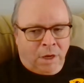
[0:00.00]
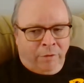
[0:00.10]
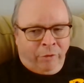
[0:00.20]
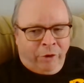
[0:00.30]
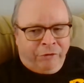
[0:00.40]

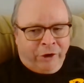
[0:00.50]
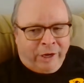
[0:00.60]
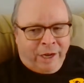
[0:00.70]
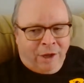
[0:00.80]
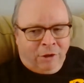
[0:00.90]
Everyone,
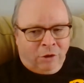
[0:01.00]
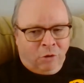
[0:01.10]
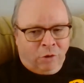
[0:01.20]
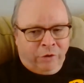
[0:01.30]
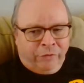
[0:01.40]
check out
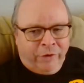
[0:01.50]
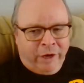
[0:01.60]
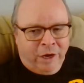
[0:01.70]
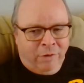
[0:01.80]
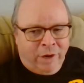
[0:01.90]
Lori's
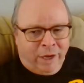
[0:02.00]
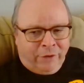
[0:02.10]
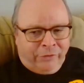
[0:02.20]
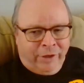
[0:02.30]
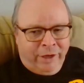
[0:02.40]
video.
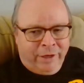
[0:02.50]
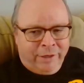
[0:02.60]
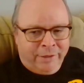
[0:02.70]
Excellent.